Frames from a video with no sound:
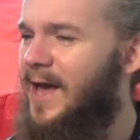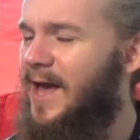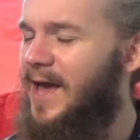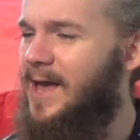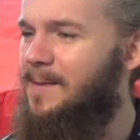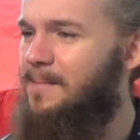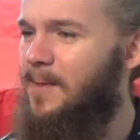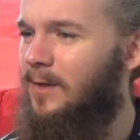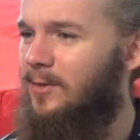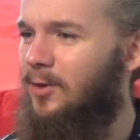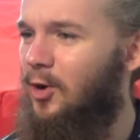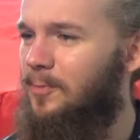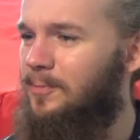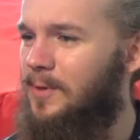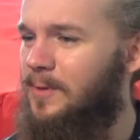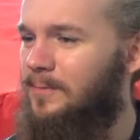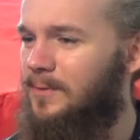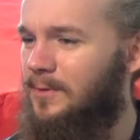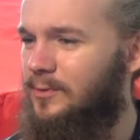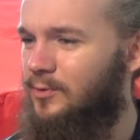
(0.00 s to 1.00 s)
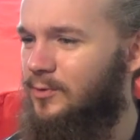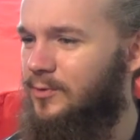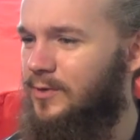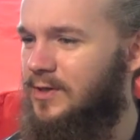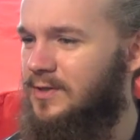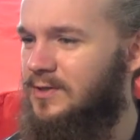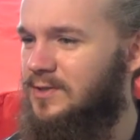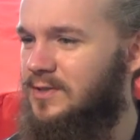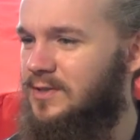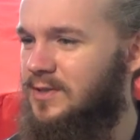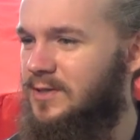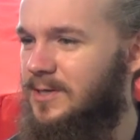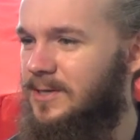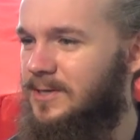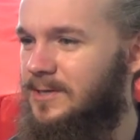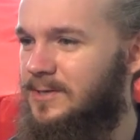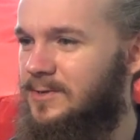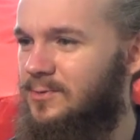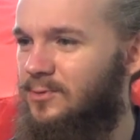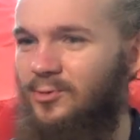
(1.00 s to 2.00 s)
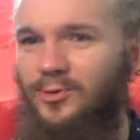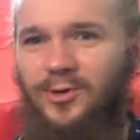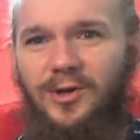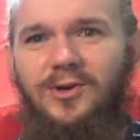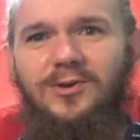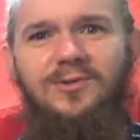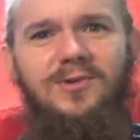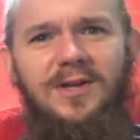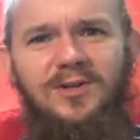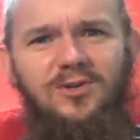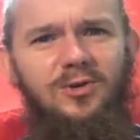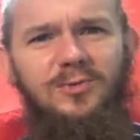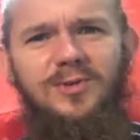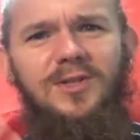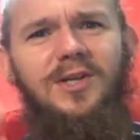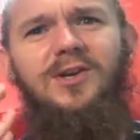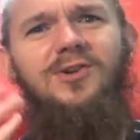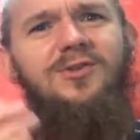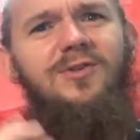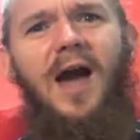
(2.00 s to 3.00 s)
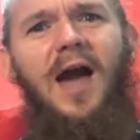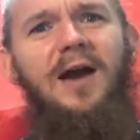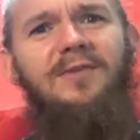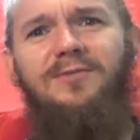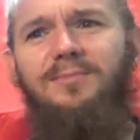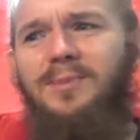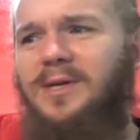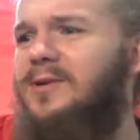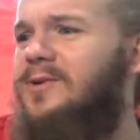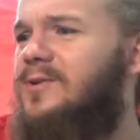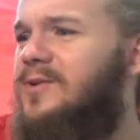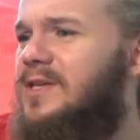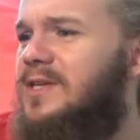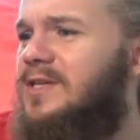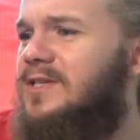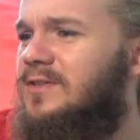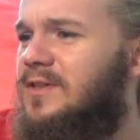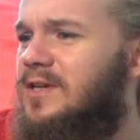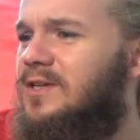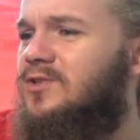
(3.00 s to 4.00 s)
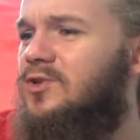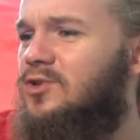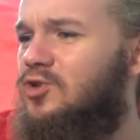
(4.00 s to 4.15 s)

a lot of people are going into, you know, look at, it's almost like craft beer these days.